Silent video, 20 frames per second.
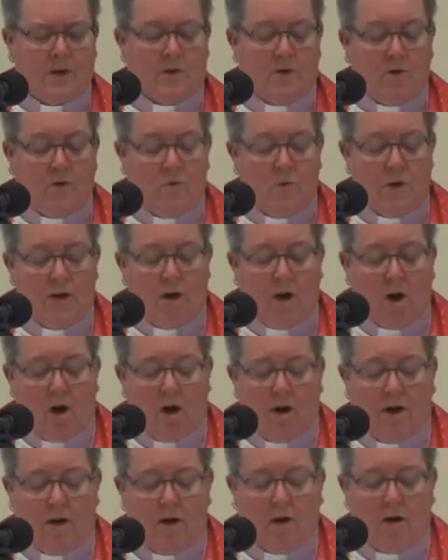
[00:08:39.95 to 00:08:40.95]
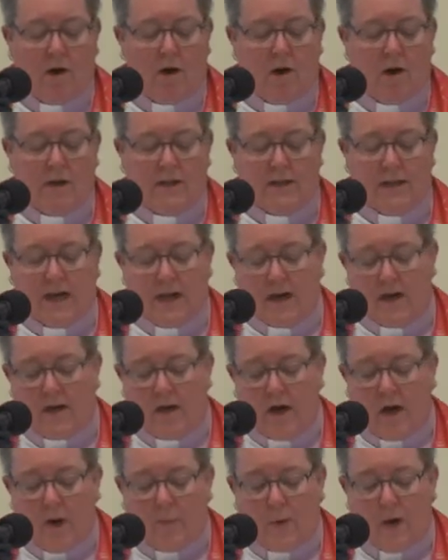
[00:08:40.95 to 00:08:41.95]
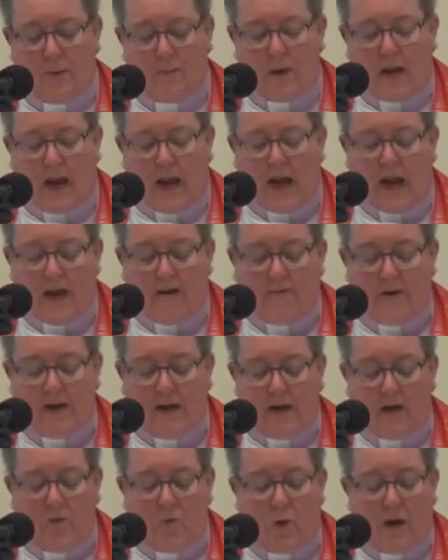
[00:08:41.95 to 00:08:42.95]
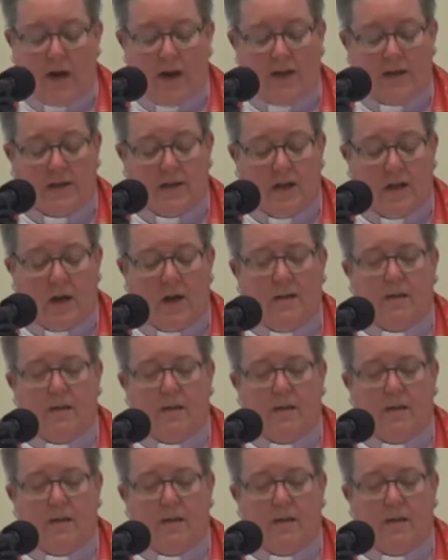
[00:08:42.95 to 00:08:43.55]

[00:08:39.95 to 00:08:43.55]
Do we honor our dead by behaving in ways